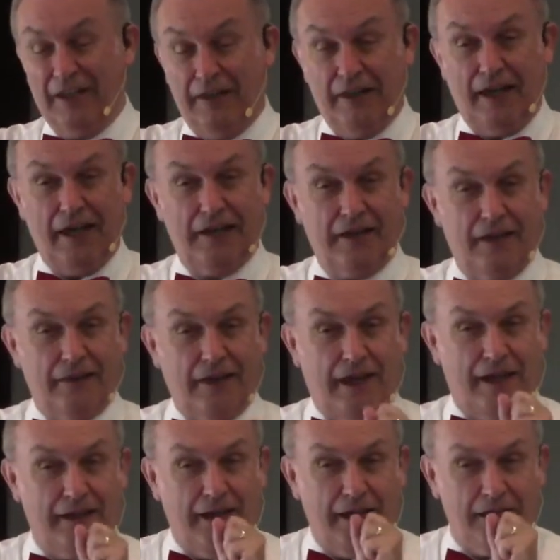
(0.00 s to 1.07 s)
And that
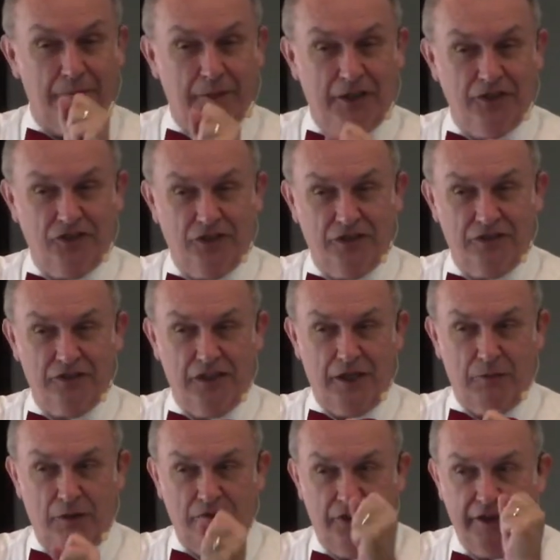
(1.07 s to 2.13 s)
animation is
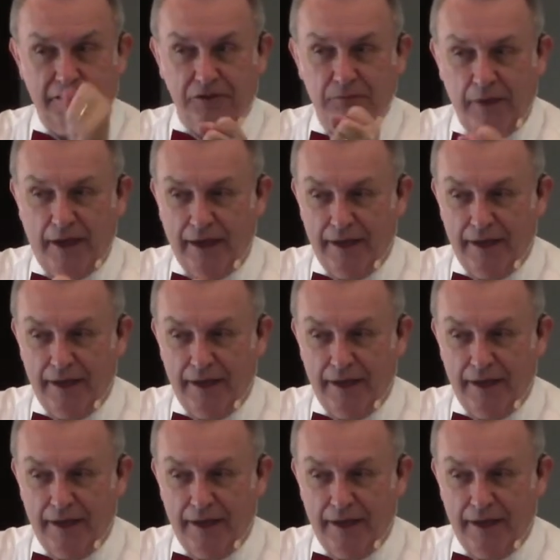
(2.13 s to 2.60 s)
there. Well, this